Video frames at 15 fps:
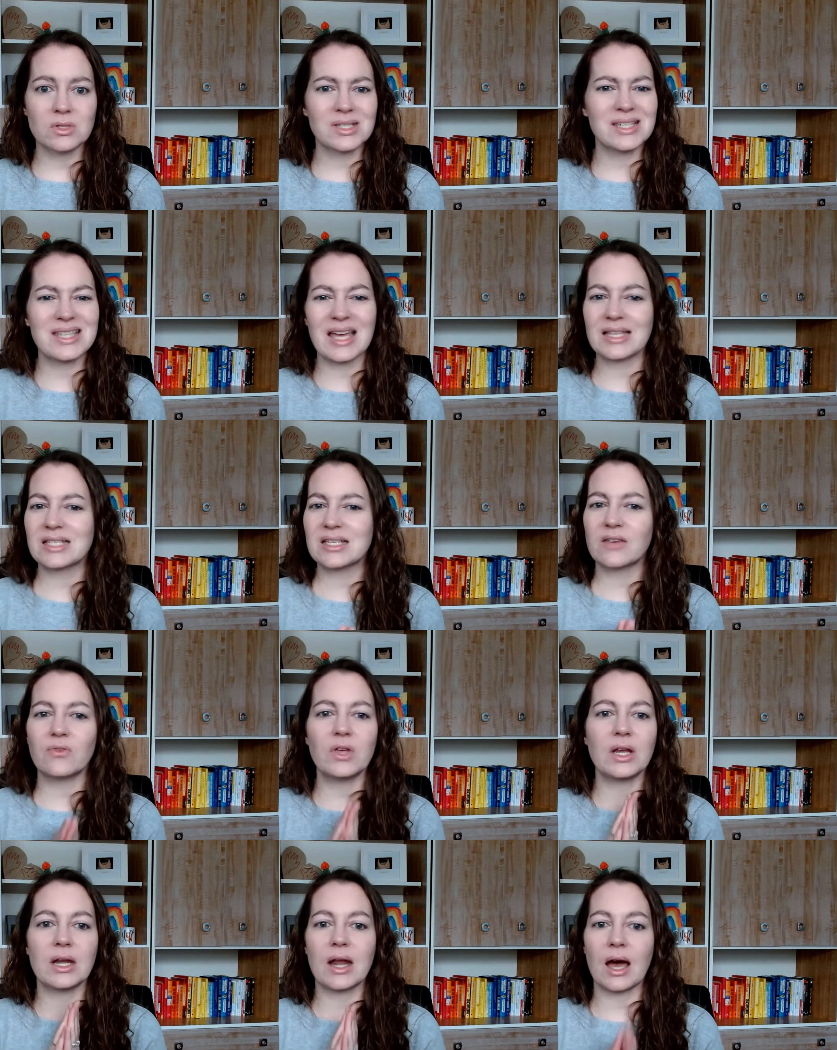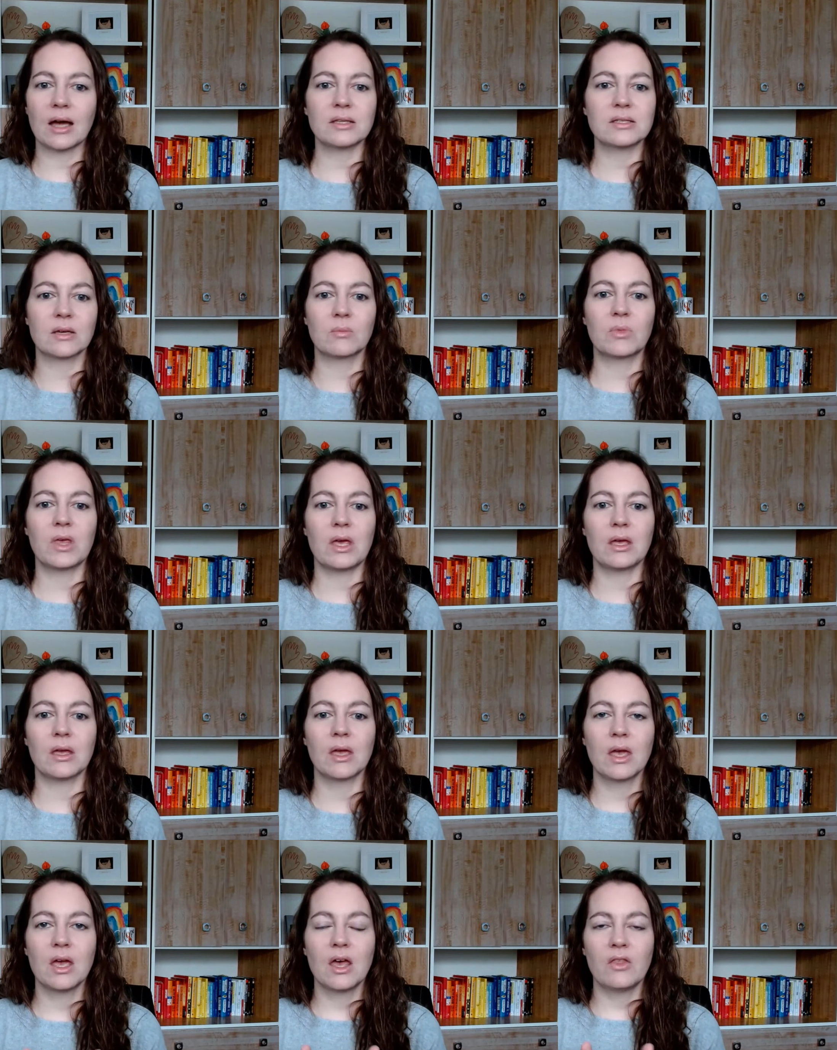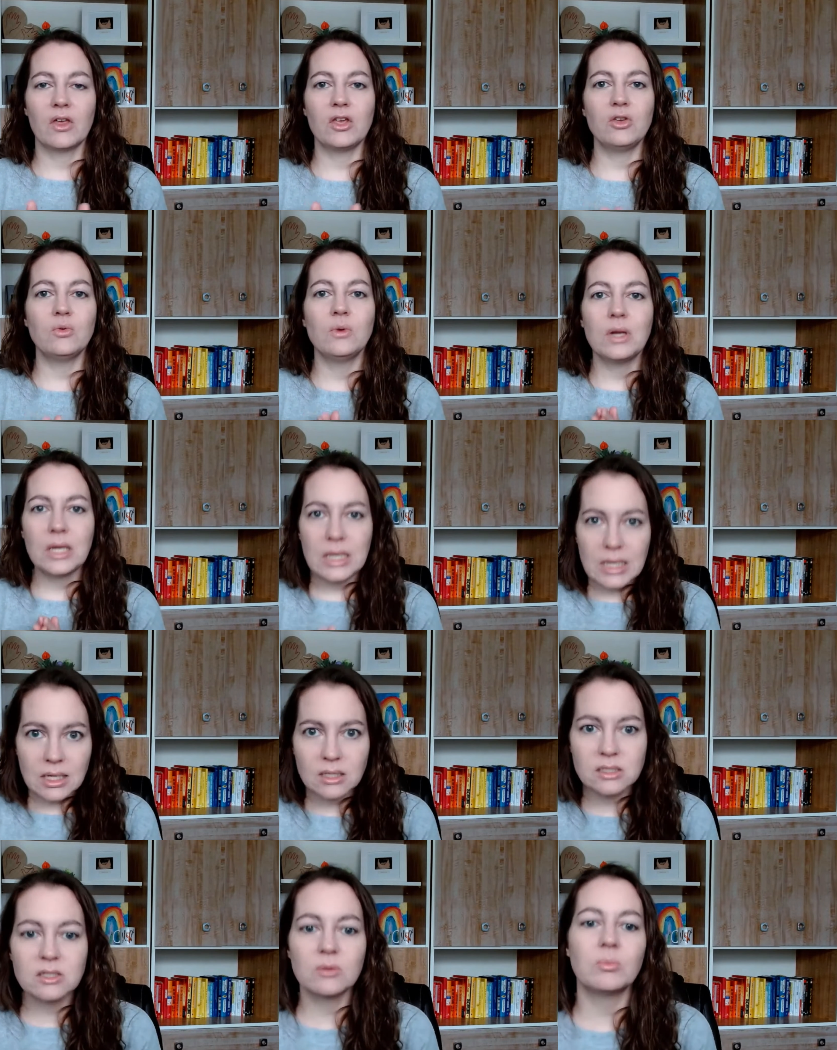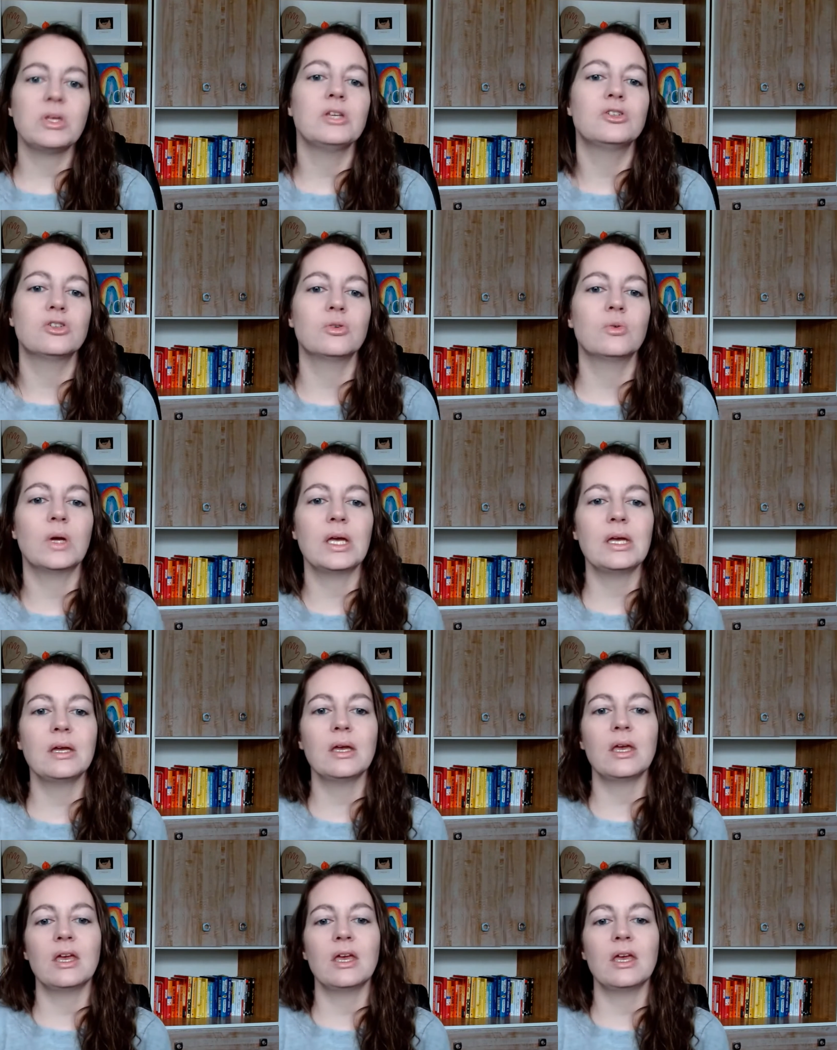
because that's definitely not something that you need to be doing